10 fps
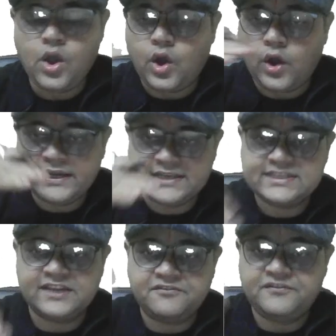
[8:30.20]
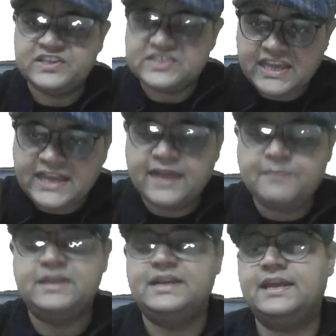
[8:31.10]
on a surface in a
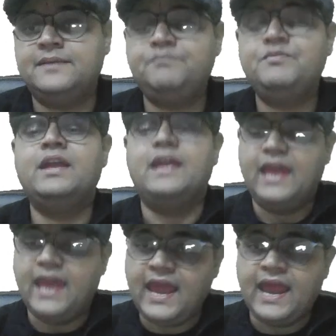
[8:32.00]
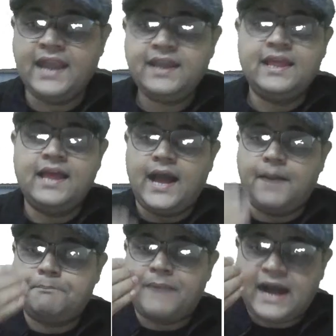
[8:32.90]
medium, and a
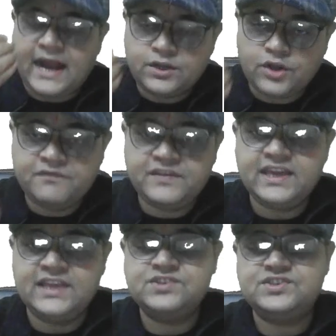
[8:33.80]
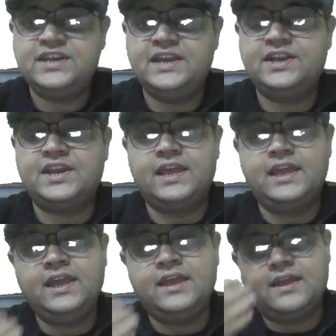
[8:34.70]
part of the incident
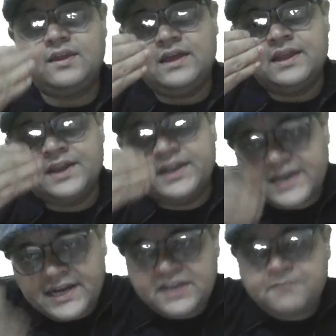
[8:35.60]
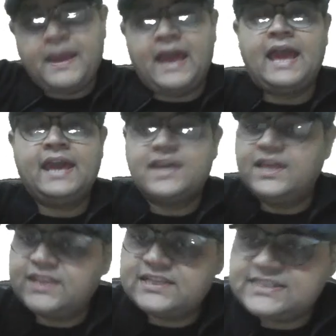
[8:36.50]
ray returned back
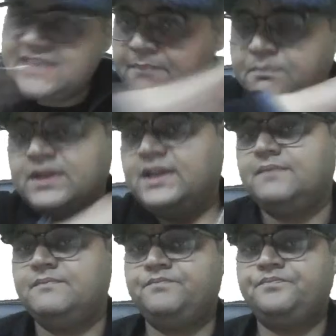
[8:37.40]
in the same medium.